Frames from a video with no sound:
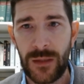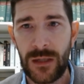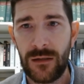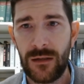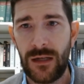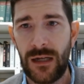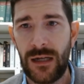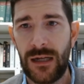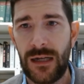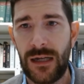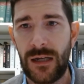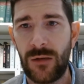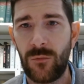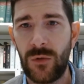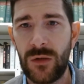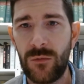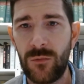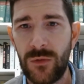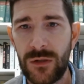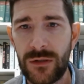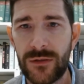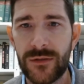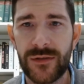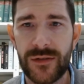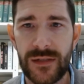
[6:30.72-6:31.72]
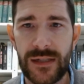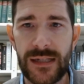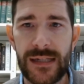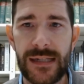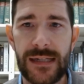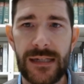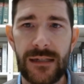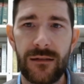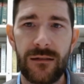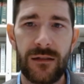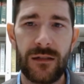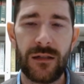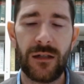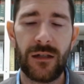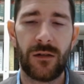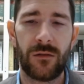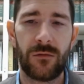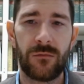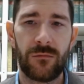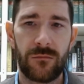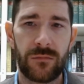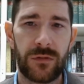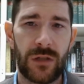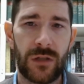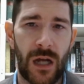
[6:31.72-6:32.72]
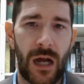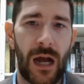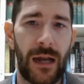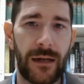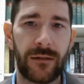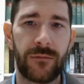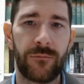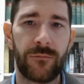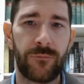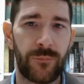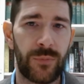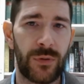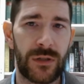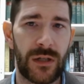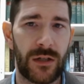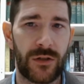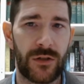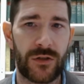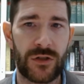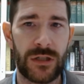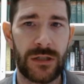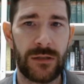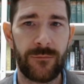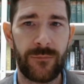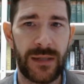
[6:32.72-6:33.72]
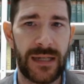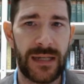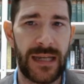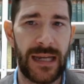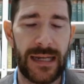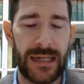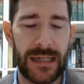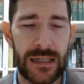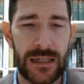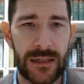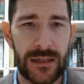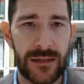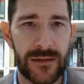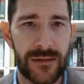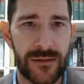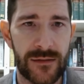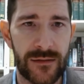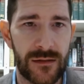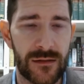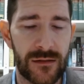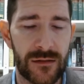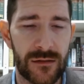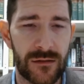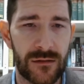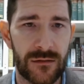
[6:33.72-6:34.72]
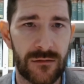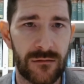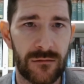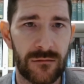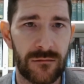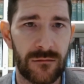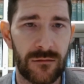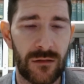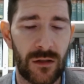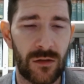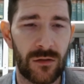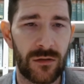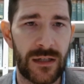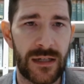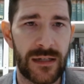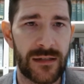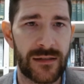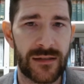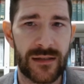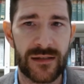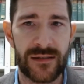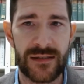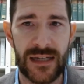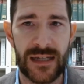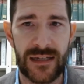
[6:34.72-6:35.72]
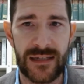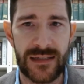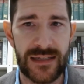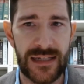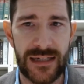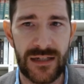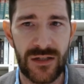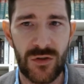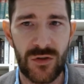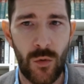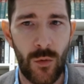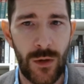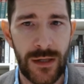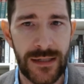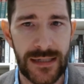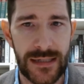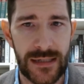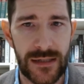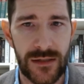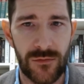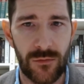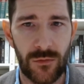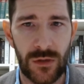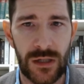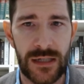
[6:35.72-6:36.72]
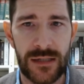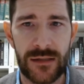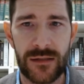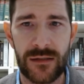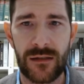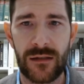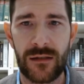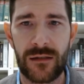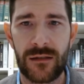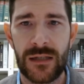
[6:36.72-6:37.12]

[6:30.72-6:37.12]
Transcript: And we will see, cotton production beginning as early as the 1620s, right?